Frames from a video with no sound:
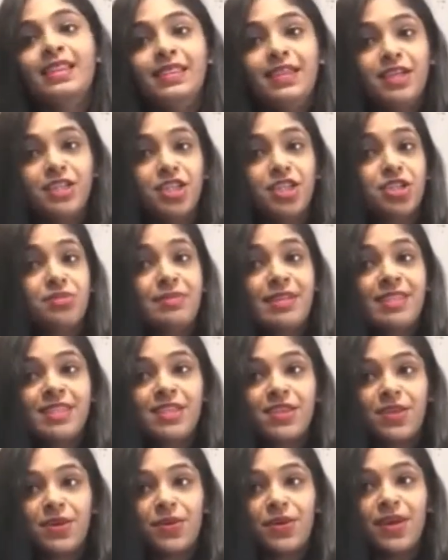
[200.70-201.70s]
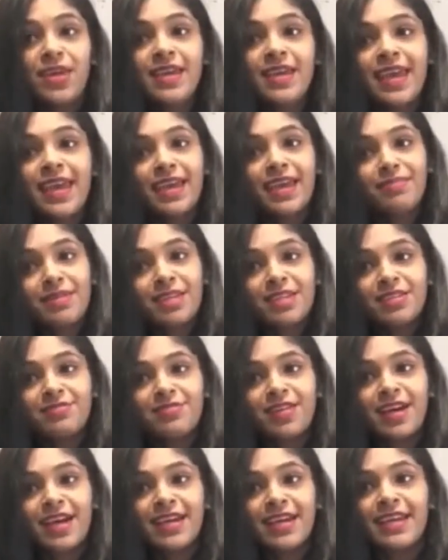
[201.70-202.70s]
Legitimacy theory can be
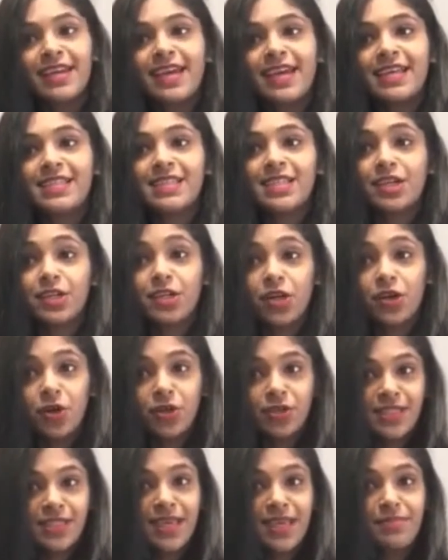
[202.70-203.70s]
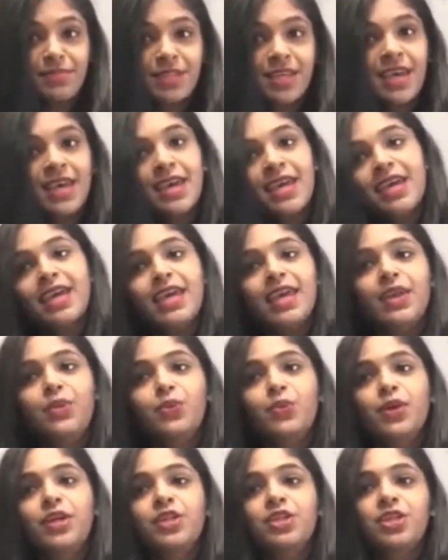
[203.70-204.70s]
defined as a concept in
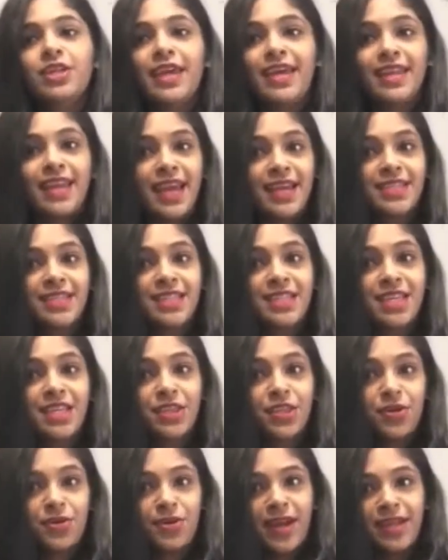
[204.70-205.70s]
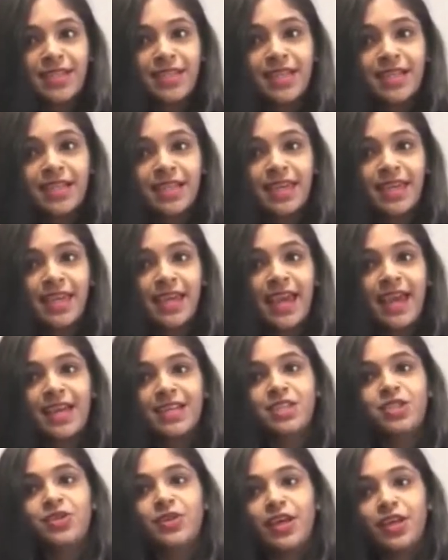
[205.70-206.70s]
which an entity theoretically
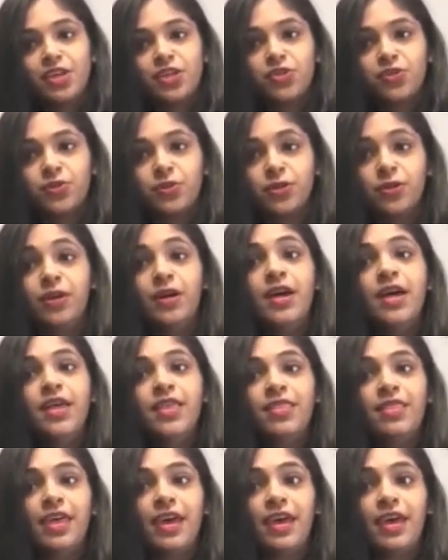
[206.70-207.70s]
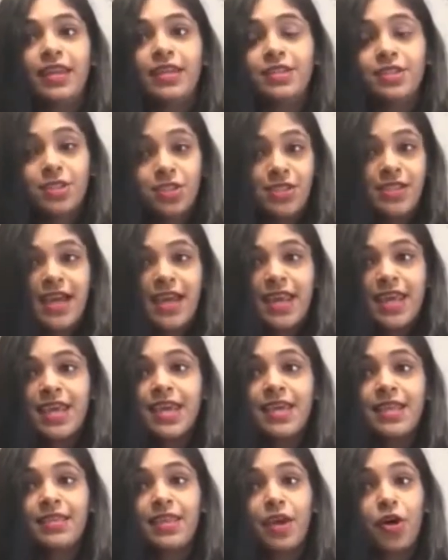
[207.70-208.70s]
has to ensure that
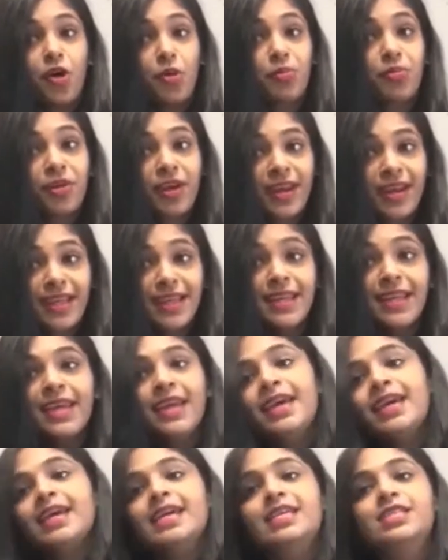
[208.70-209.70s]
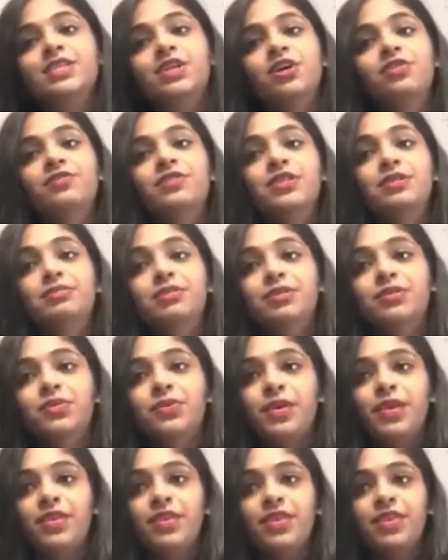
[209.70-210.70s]
society they operate in is comfortable
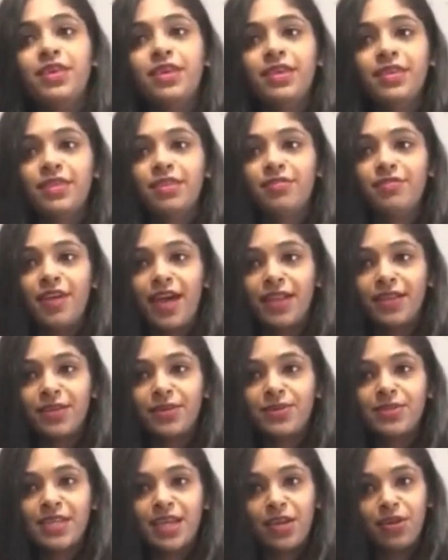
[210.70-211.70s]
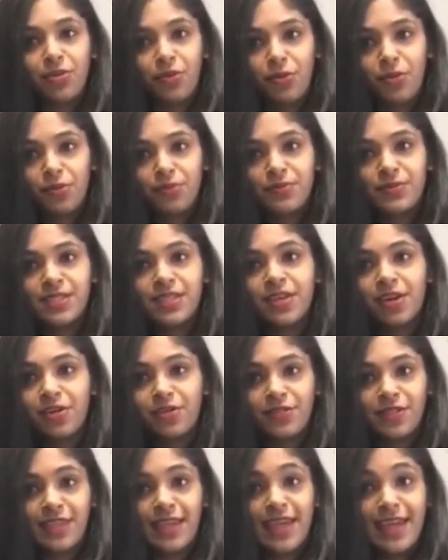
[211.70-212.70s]
with the values and norms
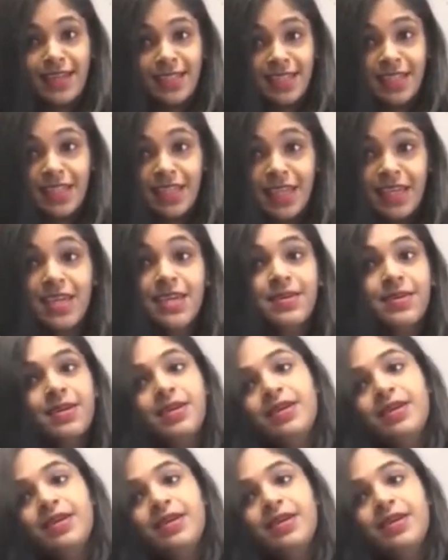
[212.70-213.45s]
of the entity